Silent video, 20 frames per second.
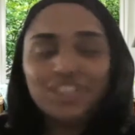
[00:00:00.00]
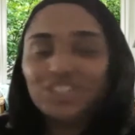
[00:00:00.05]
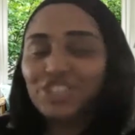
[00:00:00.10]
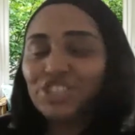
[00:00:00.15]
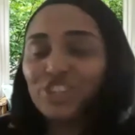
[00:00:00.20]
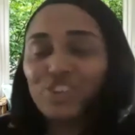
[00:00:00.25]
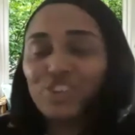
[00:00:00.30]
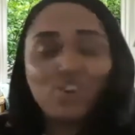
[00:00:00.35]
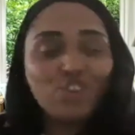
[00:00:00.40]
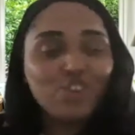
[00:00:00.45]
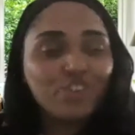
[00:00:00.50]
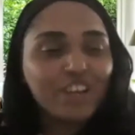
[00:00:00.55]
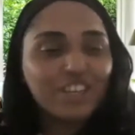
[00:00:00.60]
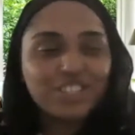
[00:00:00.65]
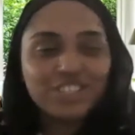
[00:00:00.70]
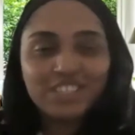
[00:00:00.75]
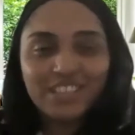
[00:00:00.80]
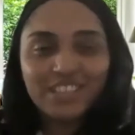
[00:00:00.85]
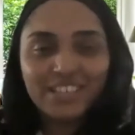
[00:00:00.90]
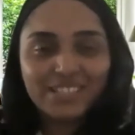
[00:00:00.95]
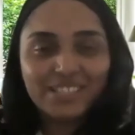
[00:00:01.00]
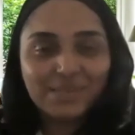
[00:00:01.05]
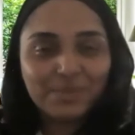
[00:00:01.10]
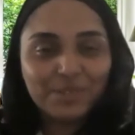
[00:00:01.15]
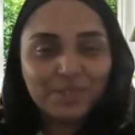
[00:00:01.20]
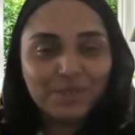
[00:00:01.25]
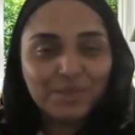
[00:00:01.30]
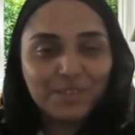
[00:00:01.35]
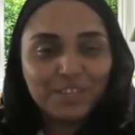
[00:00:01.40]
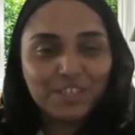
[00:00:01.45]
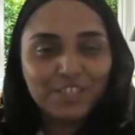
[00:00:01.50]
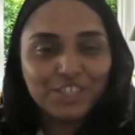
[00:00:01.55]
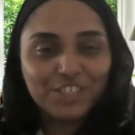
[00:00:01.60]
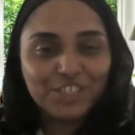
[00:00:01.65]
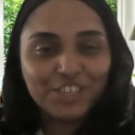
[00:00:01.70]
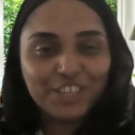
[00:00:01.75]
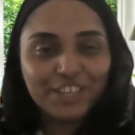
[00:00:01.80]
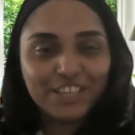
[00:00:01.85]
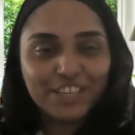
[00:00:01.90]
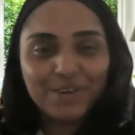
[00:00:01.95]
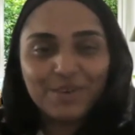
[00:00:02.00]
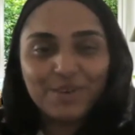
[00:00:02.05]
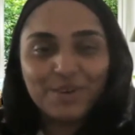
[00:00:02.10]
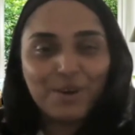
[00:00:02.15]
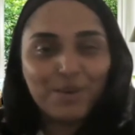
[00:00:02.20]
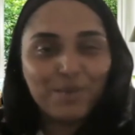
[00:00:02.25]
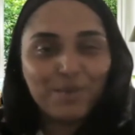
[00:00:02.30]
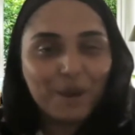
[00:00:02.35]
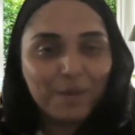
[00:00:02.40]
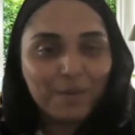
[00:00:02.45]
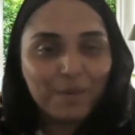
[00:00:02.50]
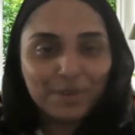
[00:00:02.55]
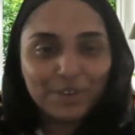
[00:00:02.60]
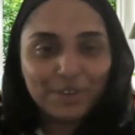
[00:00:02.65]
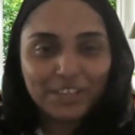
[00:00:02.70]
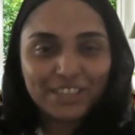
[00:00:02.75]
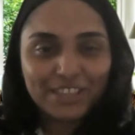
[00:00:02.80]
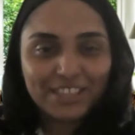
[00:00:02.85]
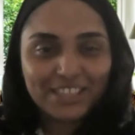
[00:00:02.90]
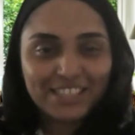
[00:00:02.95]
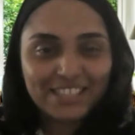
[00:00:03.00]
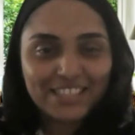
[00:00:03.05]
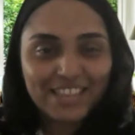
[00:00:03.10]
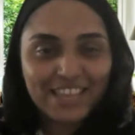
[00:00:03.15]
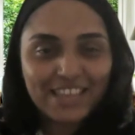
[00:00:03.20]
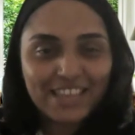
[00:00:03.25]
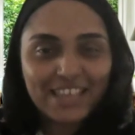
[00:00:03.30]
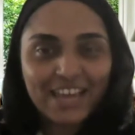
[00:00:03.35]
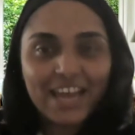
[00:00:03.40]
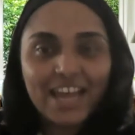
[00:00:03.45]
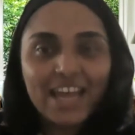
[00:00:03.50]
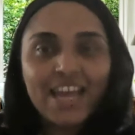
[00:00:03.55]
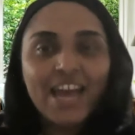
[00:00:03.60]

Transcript: congratulated me on my journey, on my book and things like that.